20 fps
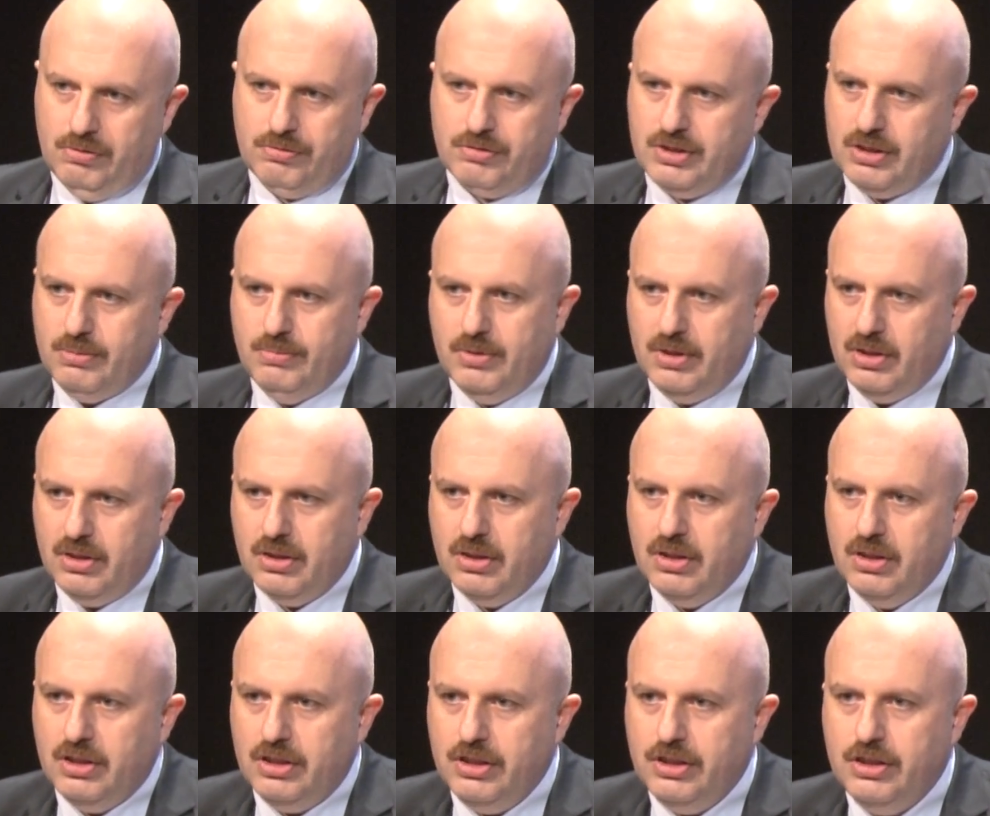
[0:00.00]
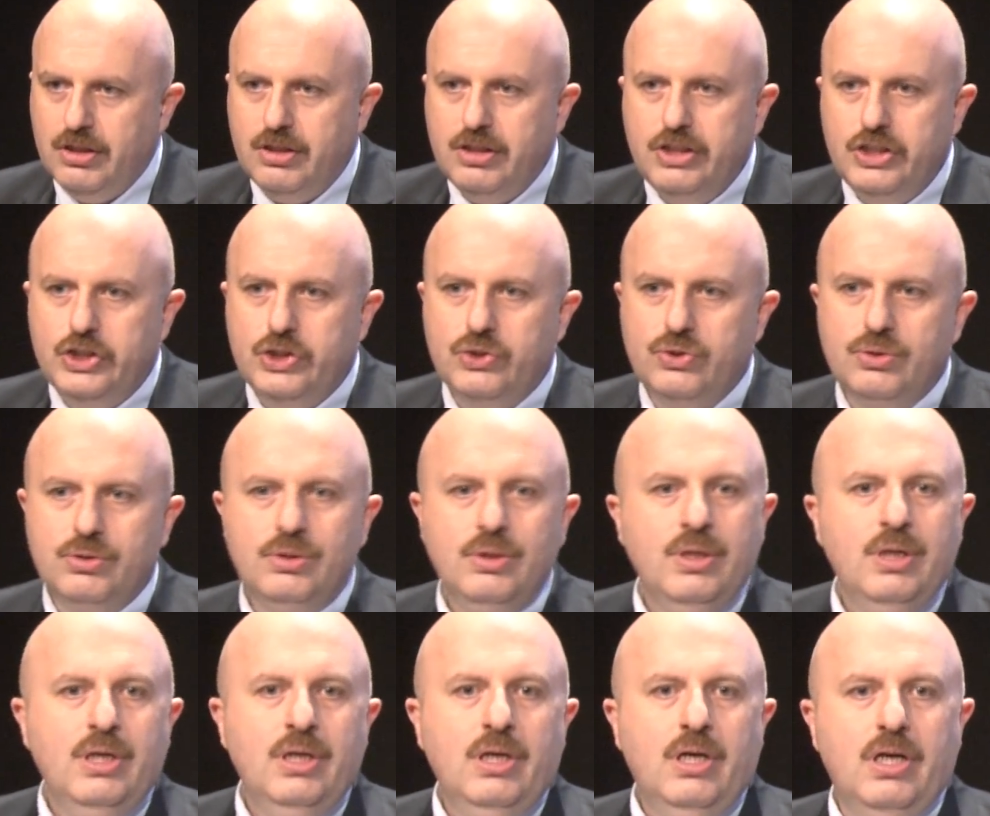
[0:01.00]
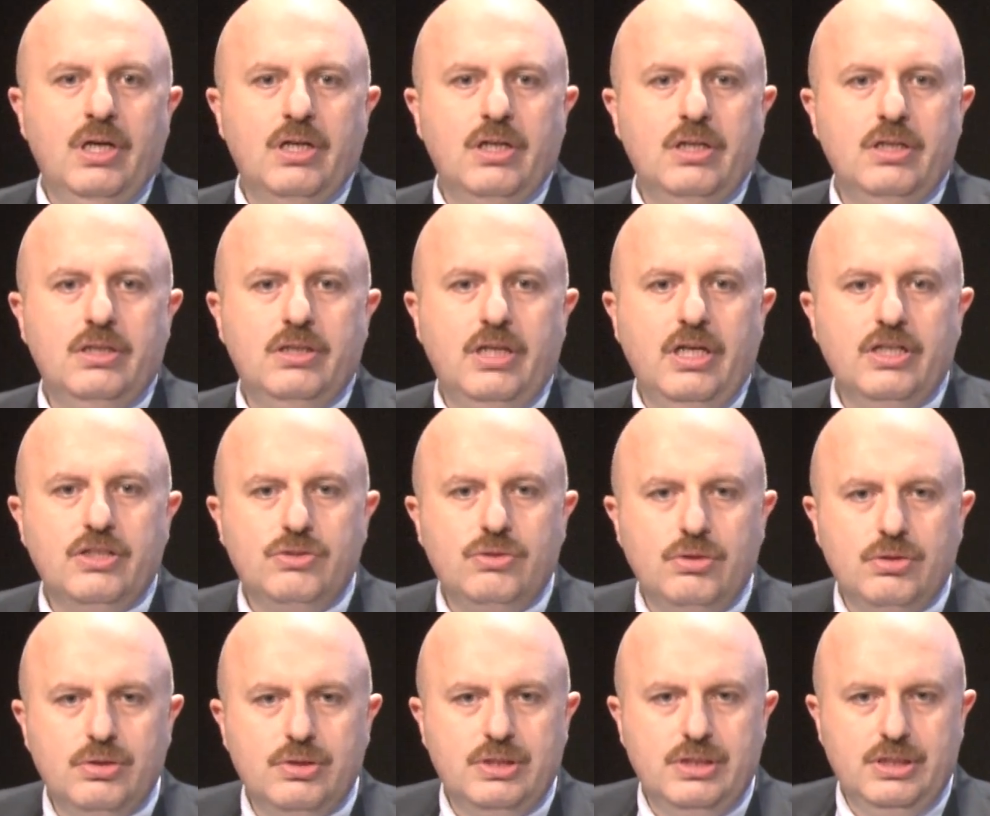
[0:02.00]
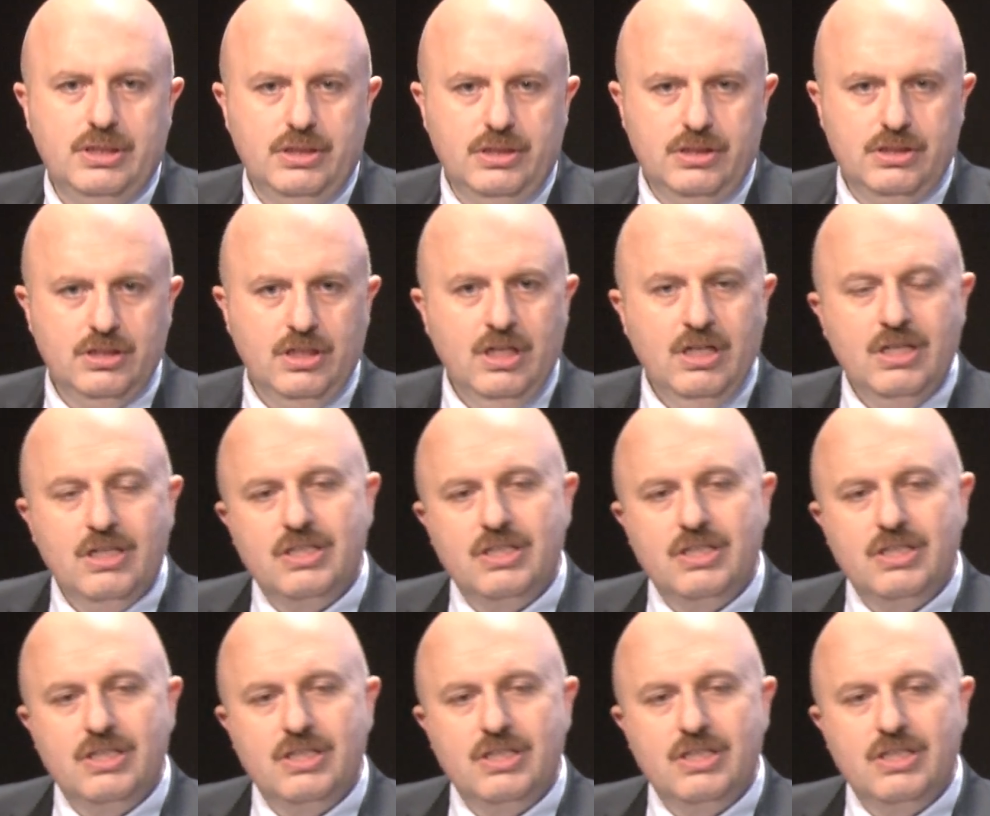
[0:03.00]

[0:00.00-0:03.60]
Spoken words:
criminal issue, and it takes 30 years.